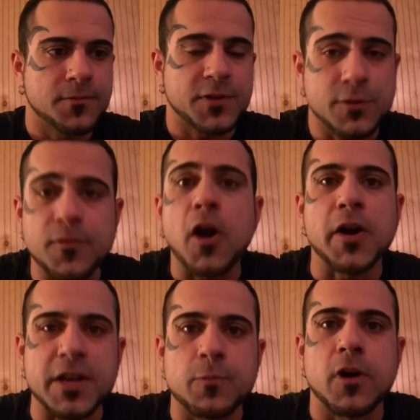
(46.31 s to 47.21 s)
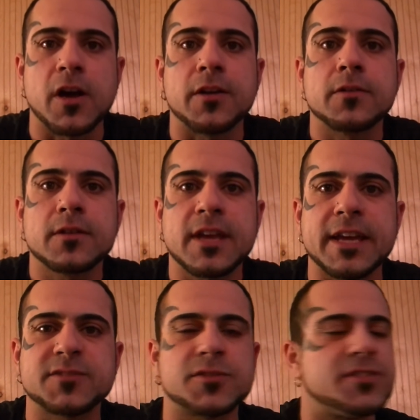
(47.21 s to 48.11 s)
You've already won.
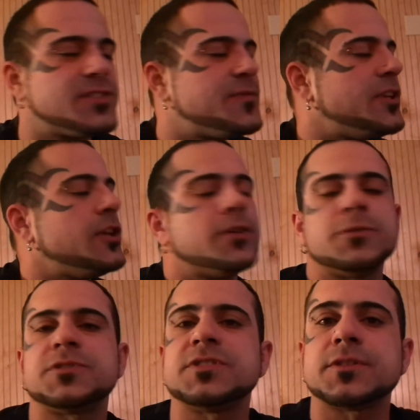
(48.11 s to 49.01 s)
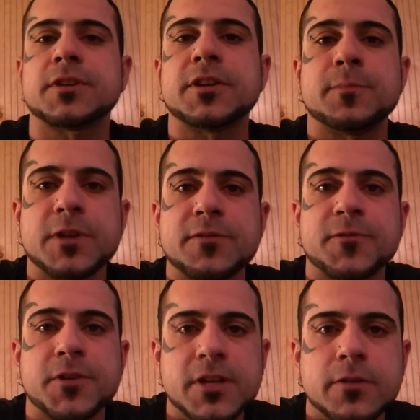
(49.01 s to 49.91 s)
Okay, so this video isn't going to be
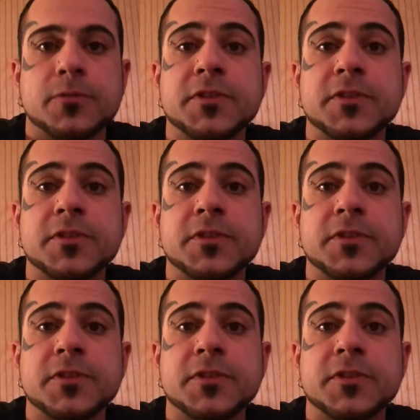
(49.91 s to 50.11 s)
for you.